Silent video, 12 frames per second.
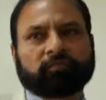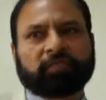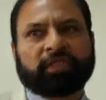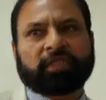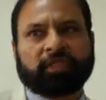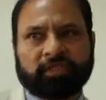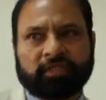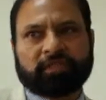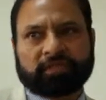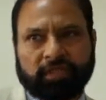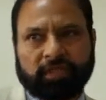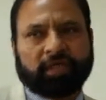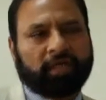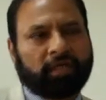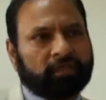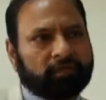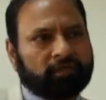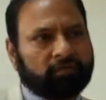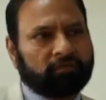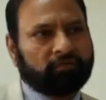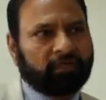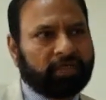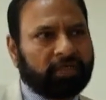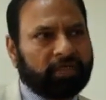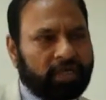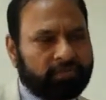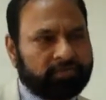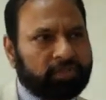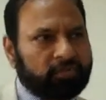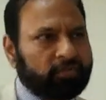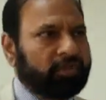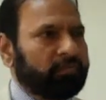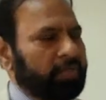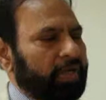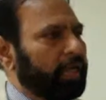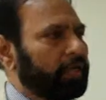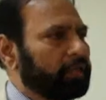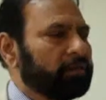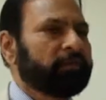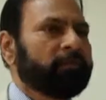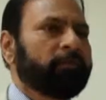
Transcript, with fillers: that in this era, one and a half century back,